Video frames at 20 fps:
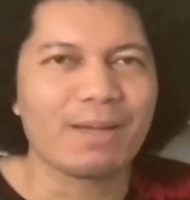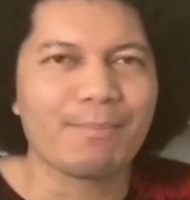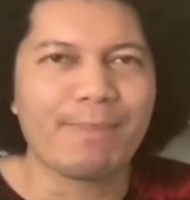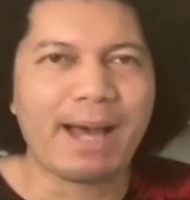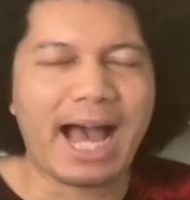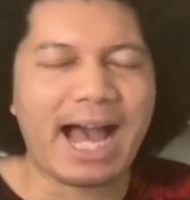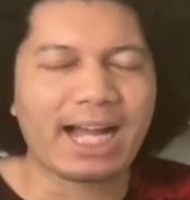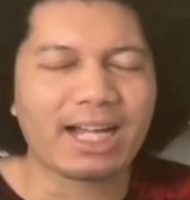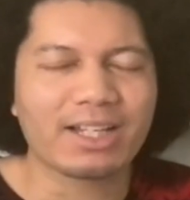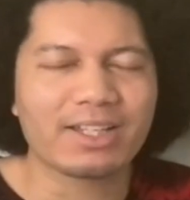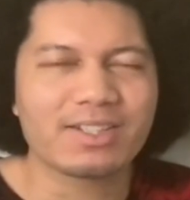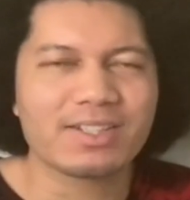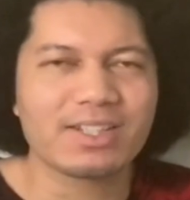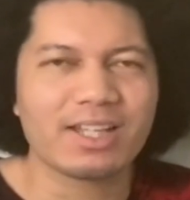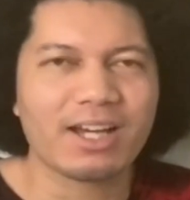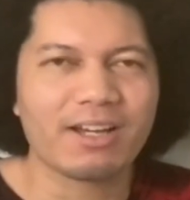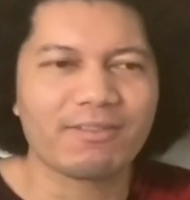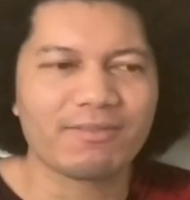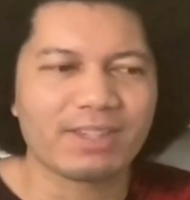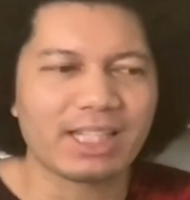backs
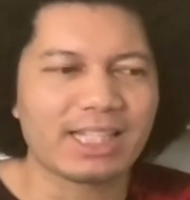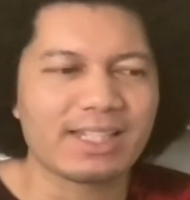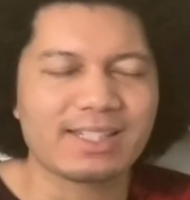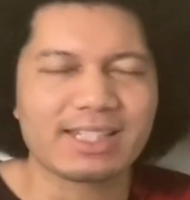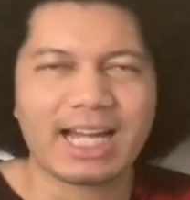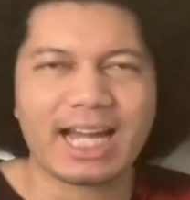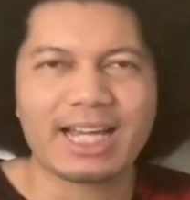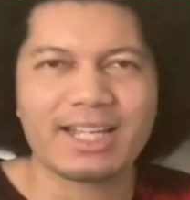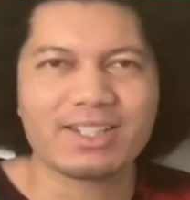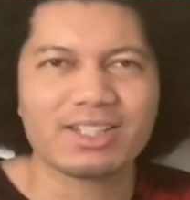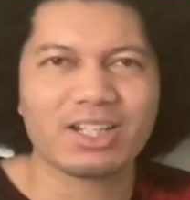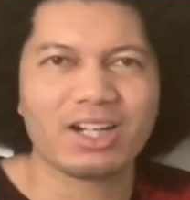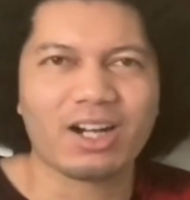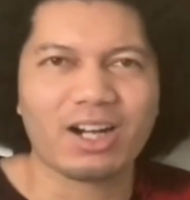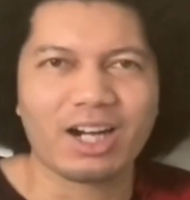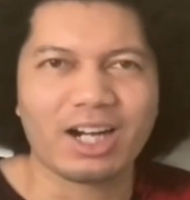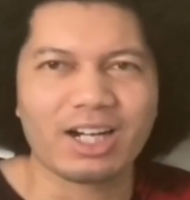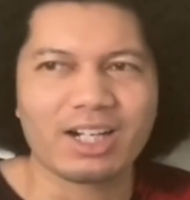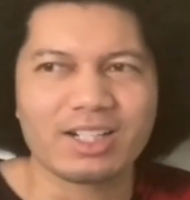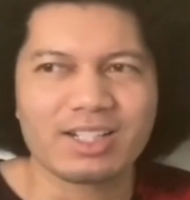of these guys'
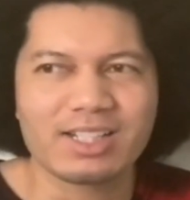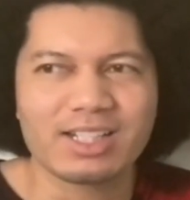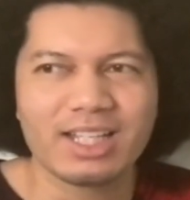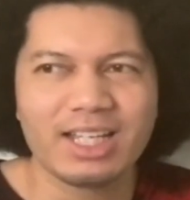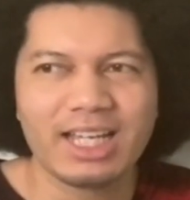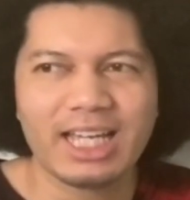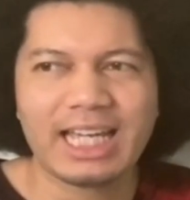cars.